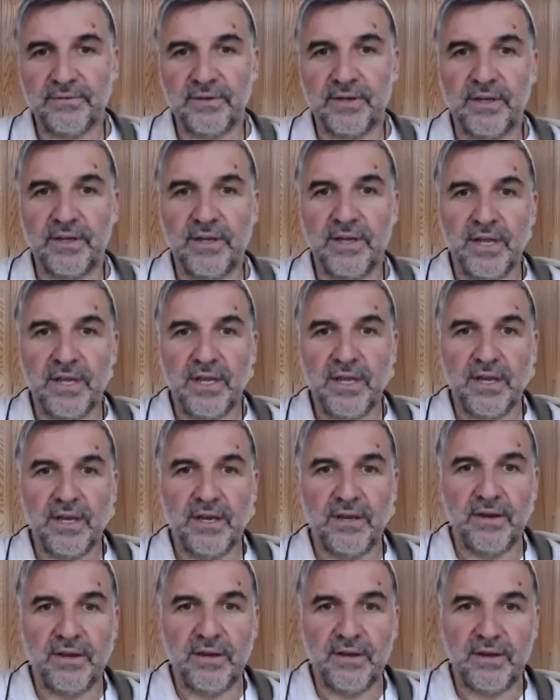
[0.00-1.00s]

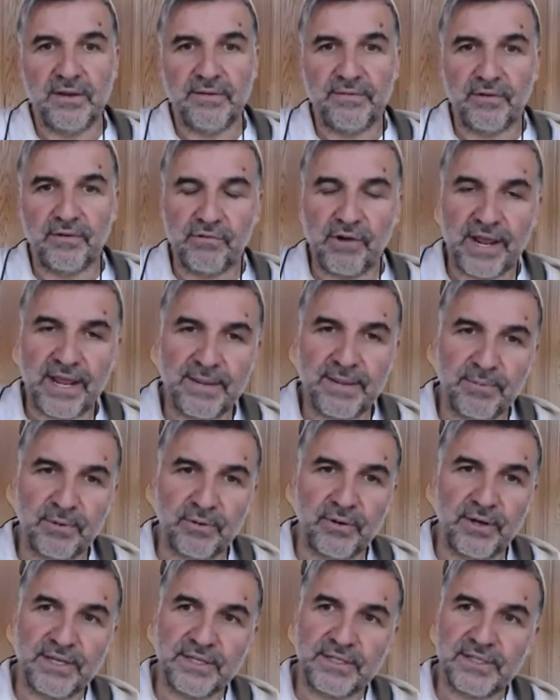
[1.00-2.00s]
a rape
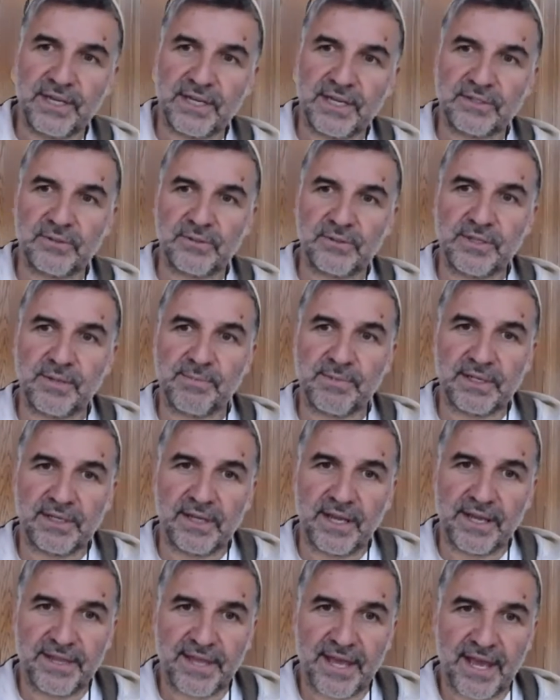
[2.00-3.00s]
or incest or something
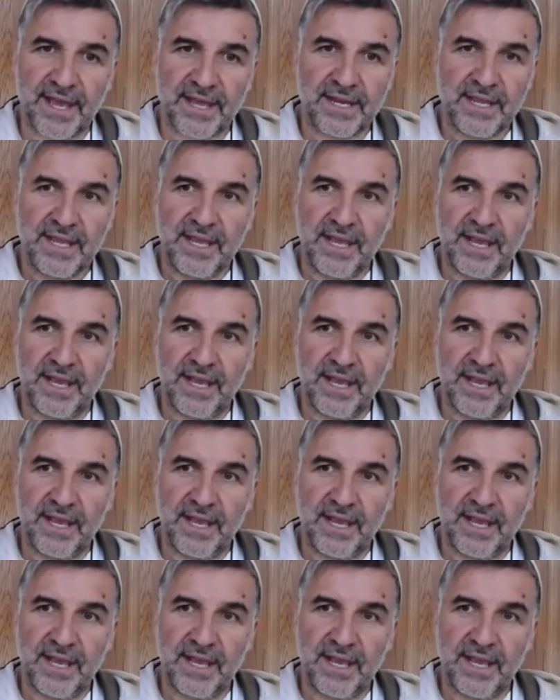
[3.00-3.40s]
like that,